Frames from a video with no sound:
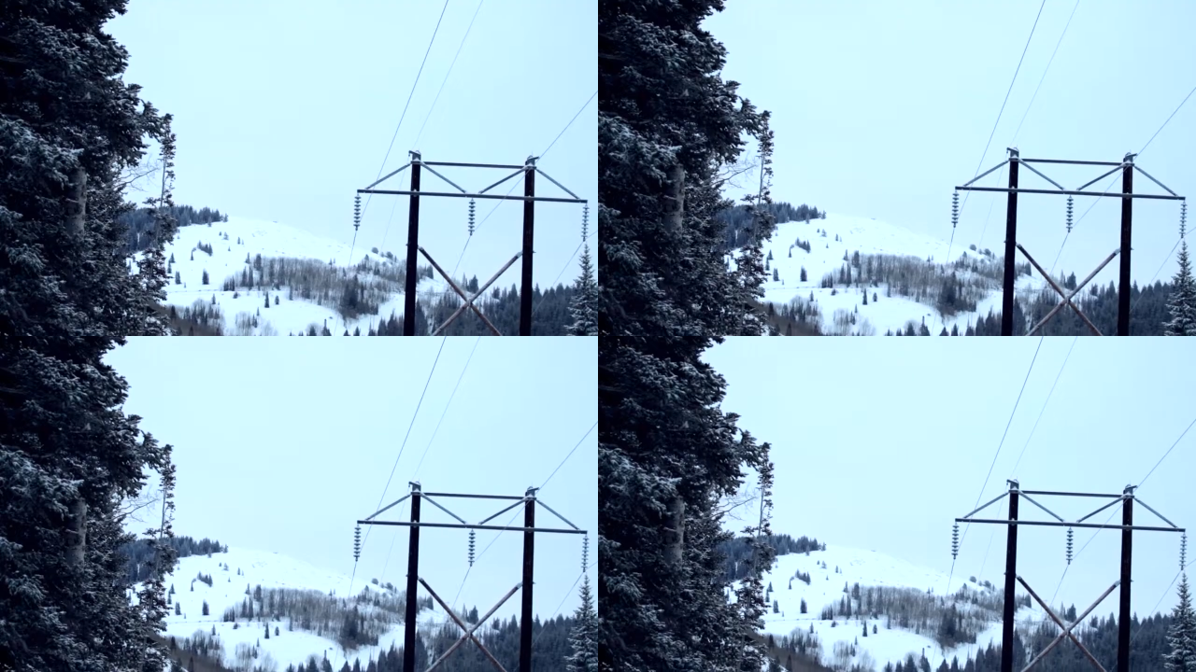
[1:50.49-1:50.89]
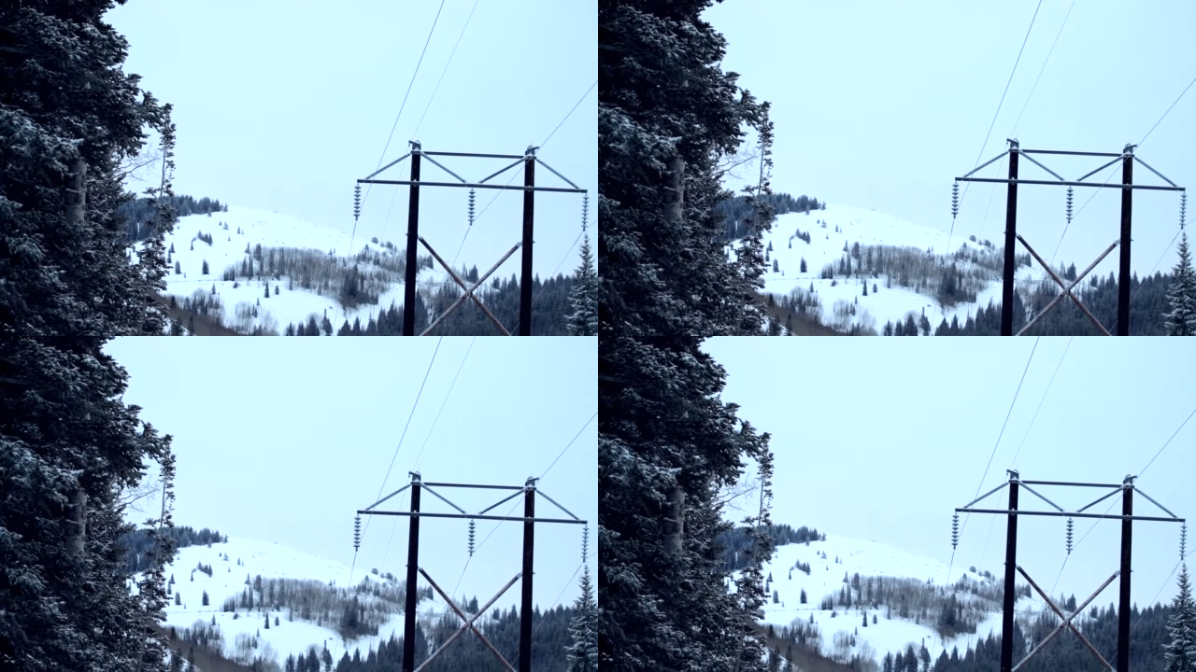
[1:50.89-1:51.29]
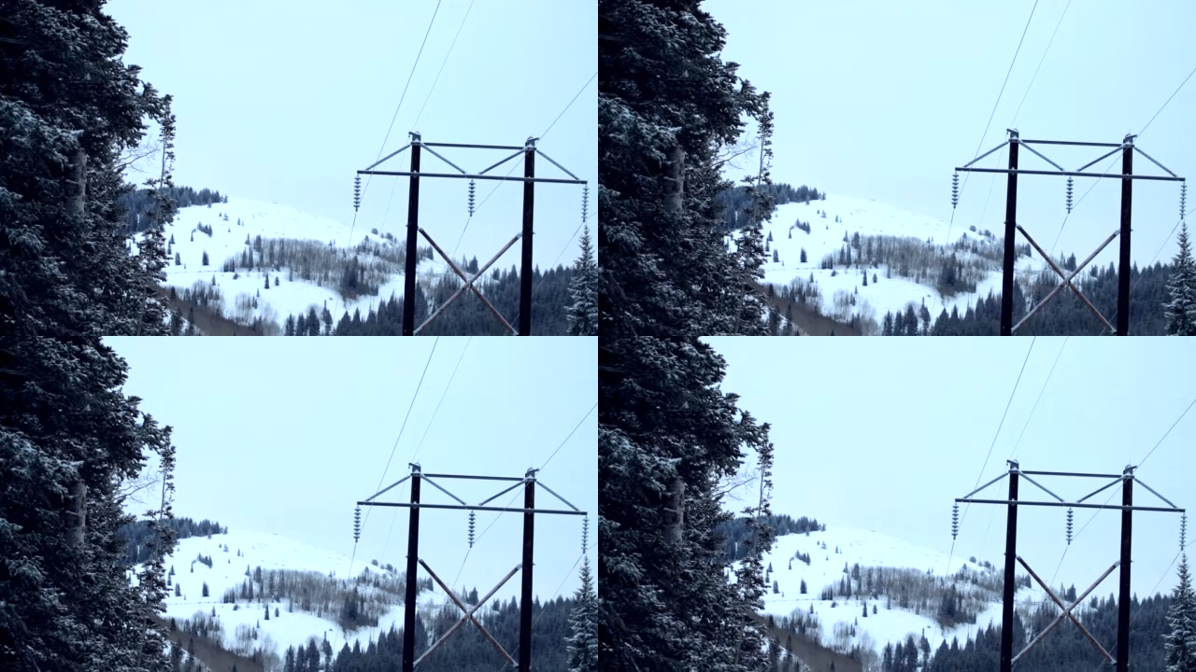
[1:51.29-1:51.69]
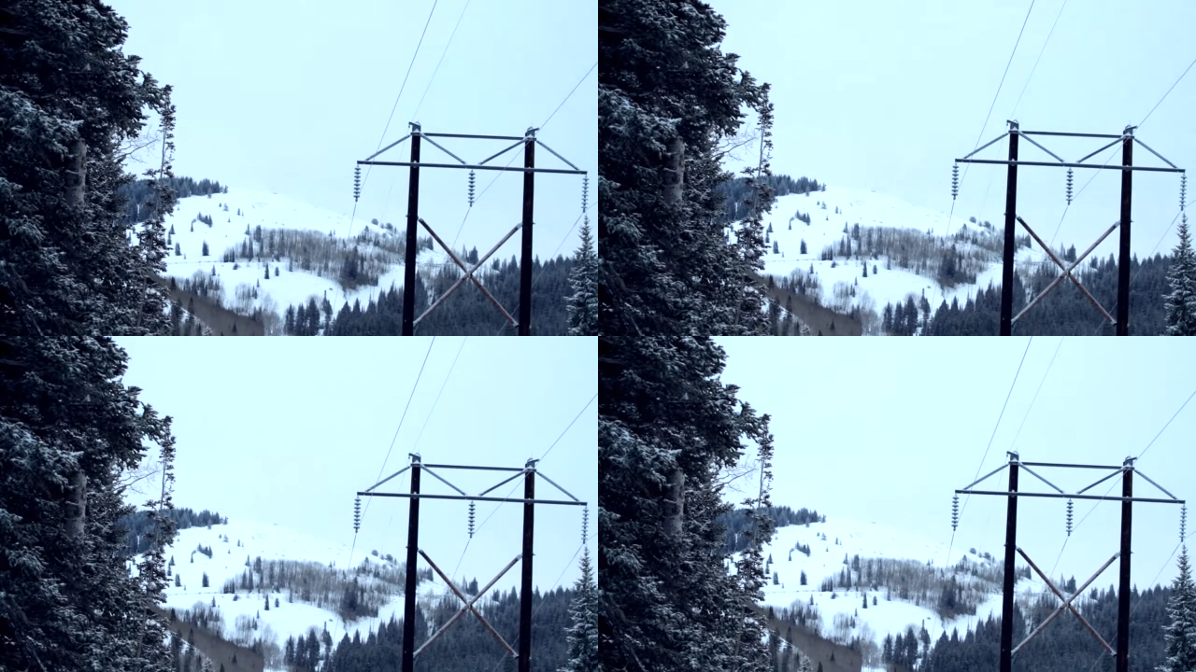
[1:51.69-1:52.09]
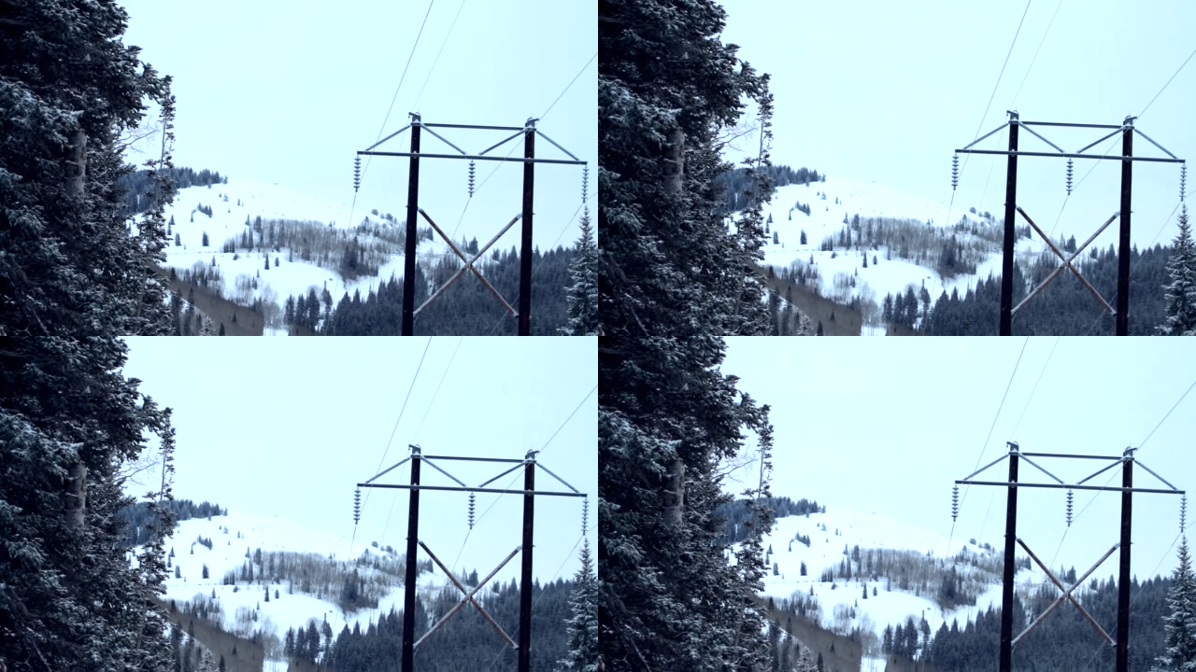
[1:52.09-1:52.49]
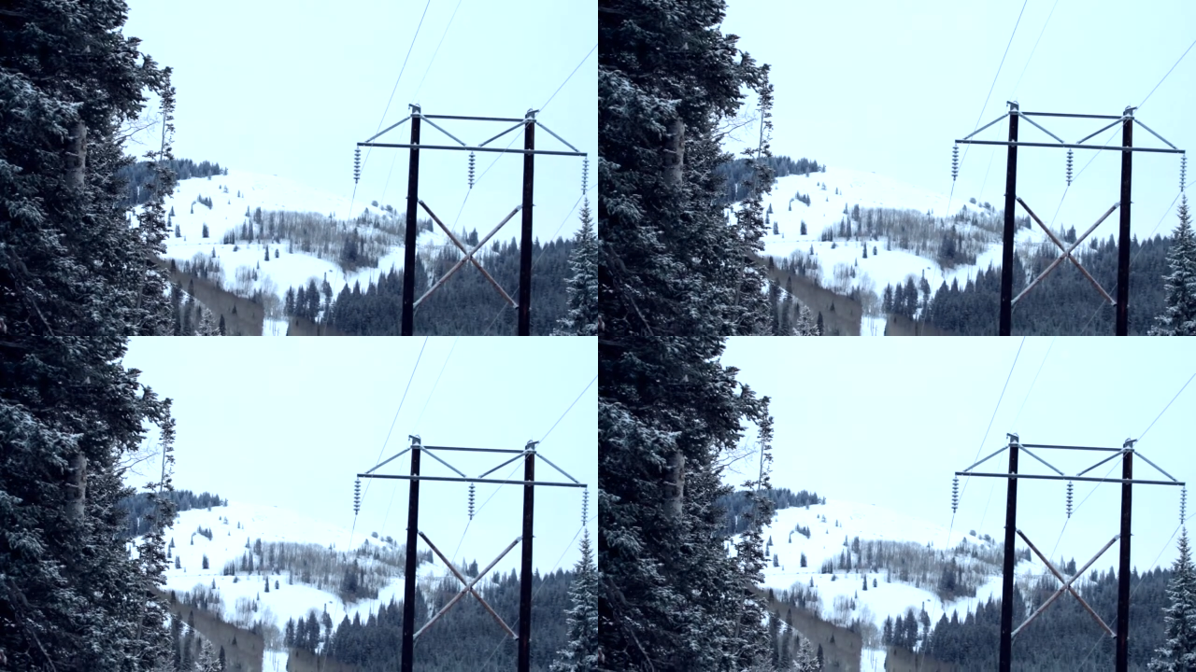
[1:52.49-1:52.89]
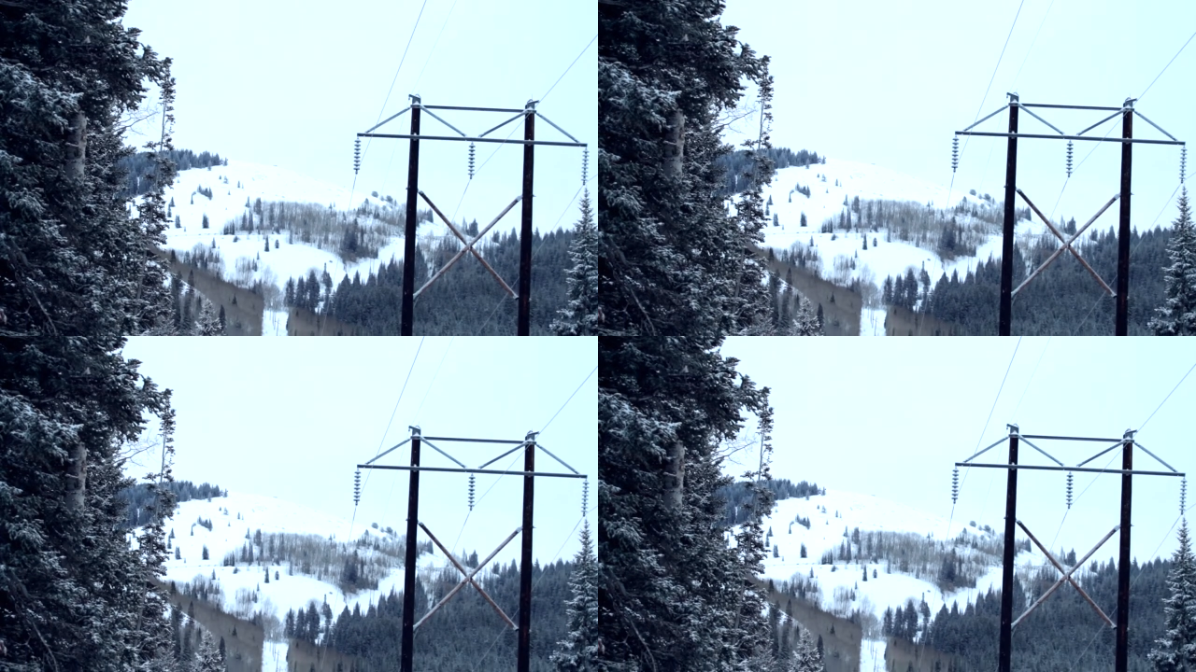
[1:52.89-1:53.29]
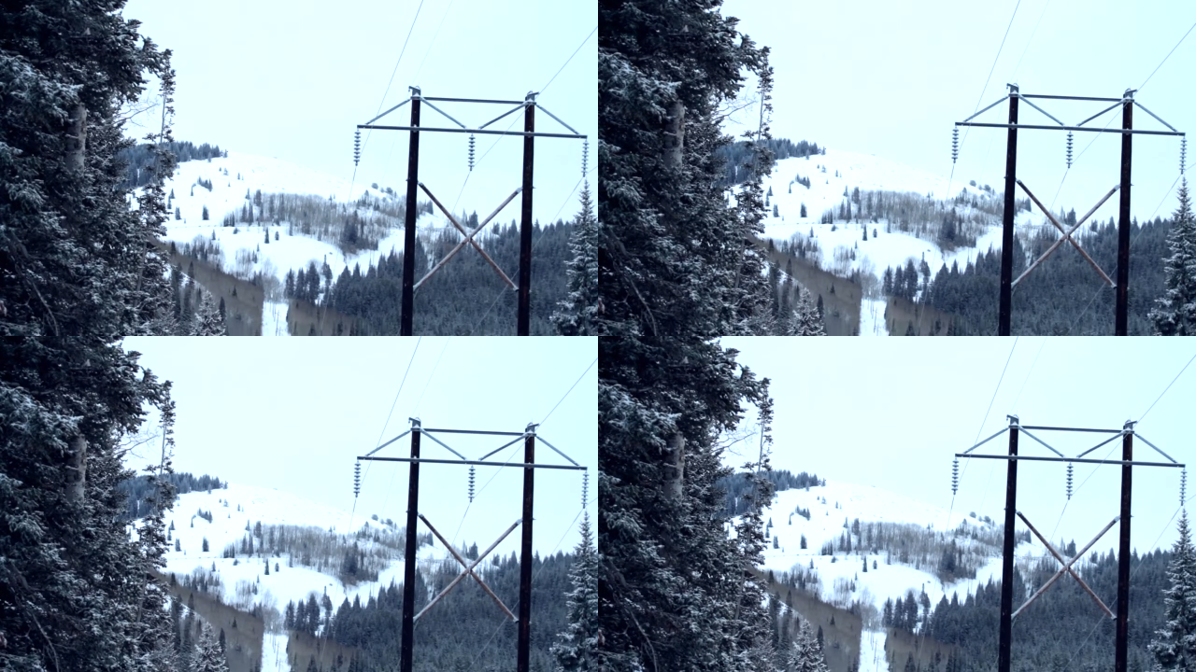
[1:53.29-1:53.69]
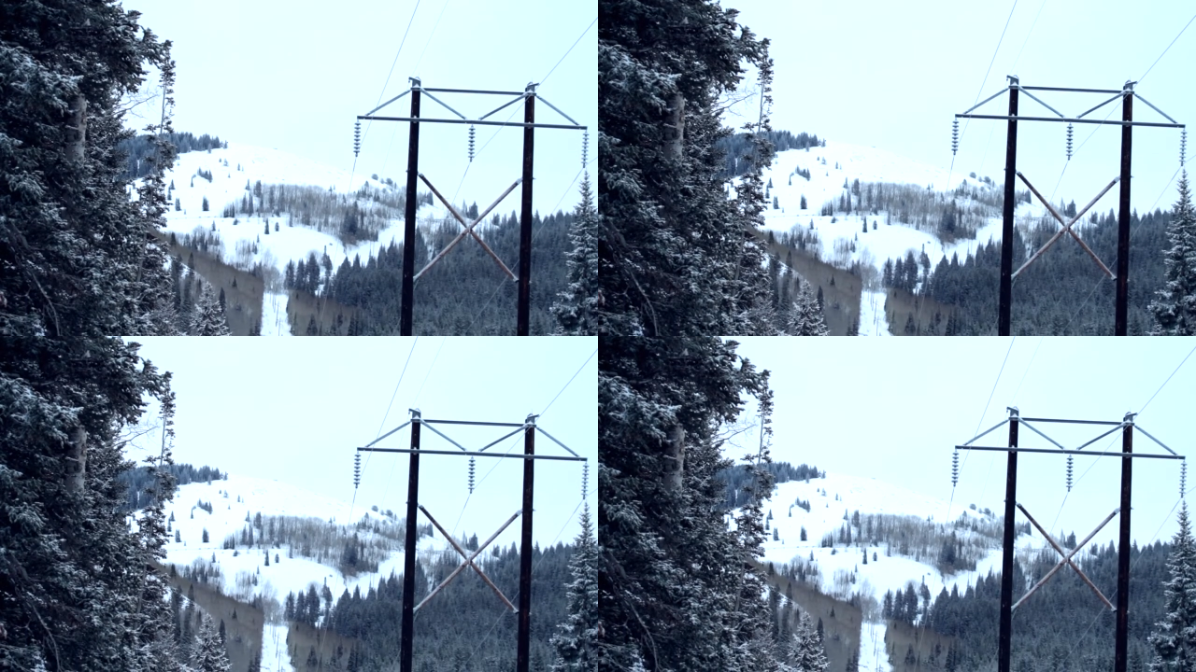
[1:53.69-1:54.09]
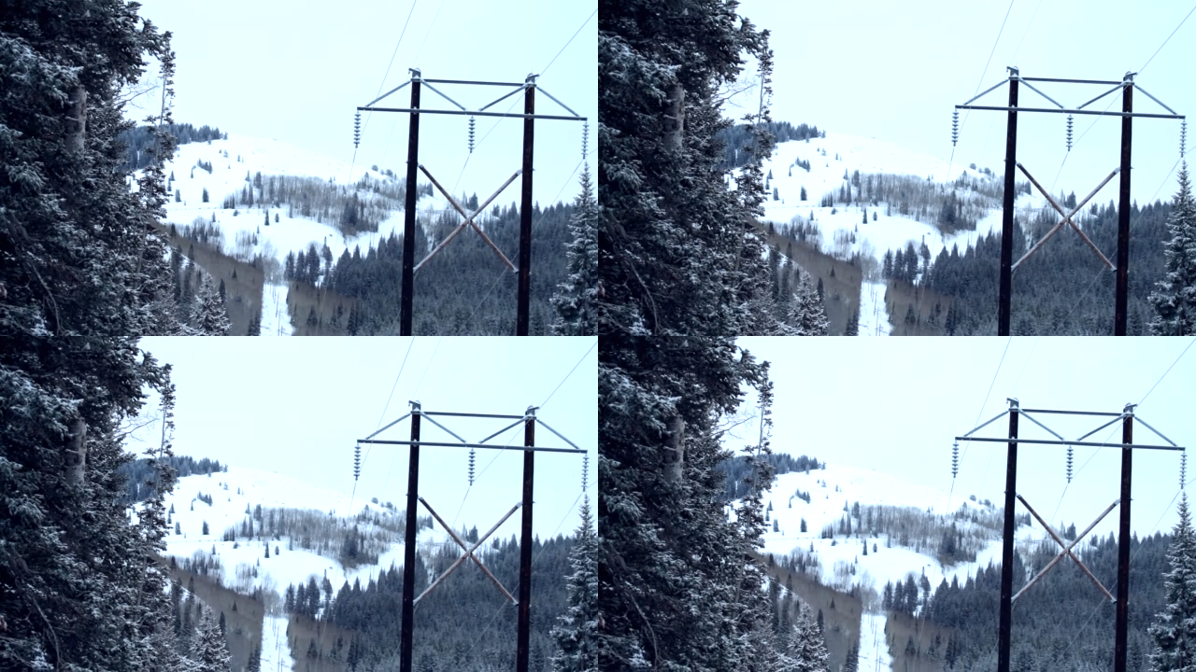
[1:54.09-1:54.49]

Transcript: [unreadable: no face in view]